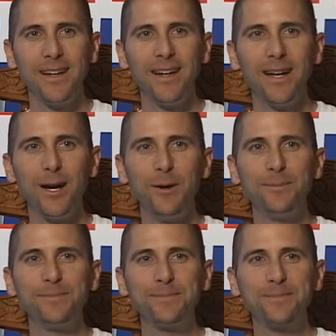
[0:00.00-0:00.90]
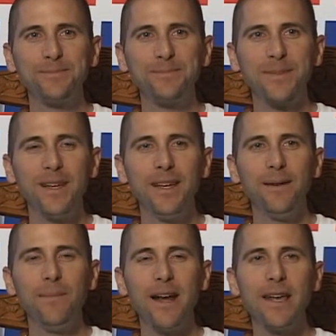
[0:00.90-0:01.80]
Hello,
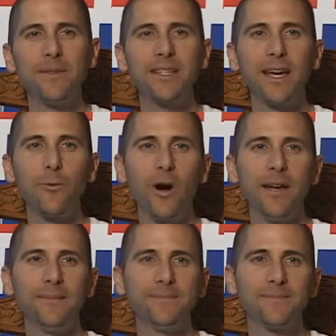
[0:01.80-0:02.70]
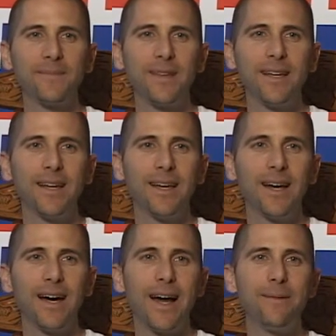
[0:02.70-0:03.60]
my name is Ken White.
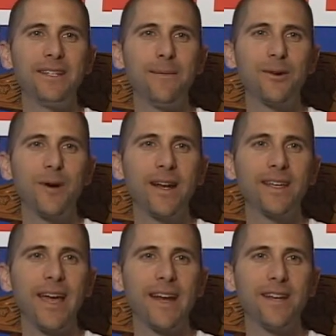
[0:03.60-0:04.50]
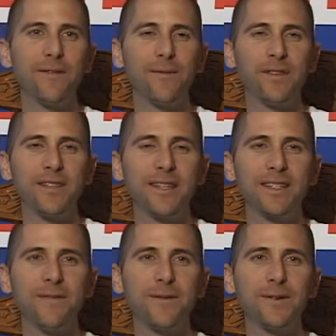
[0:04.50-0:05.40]
I'm a Democratic candidate for the
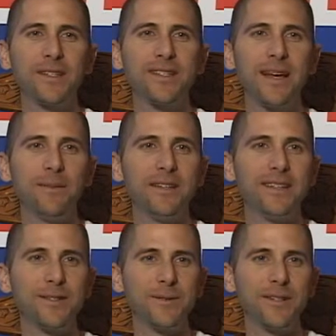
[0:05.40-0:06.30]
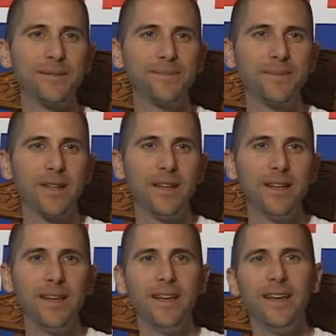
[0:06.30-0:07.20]
61st Assembly District
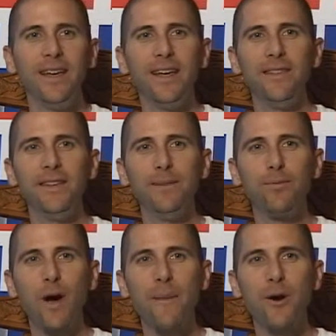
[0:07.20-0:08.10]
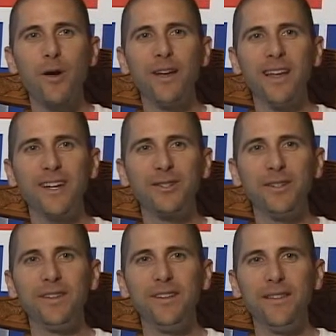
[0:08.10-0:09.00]
in the primary
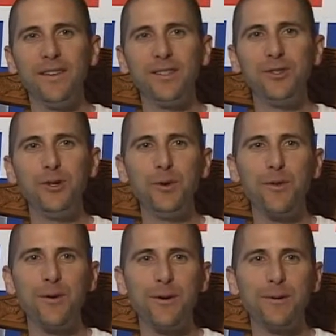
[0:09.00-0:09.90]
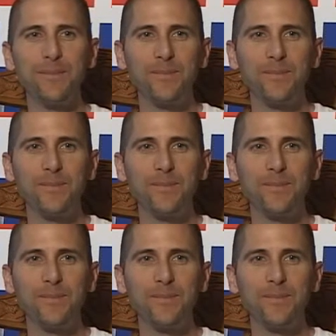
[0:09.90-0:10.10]
election this June 3rd.